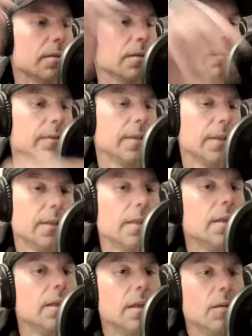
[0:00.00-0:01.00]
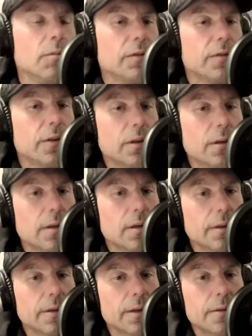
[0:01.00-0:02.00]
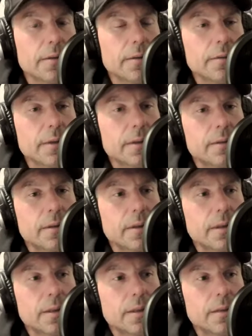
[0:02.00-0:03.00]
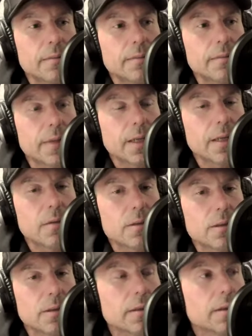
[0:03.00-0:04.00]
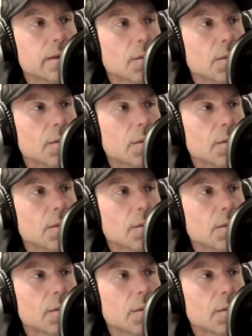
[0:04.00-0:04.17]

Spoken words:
So I'll be following along there too. And yeah, no, it's good.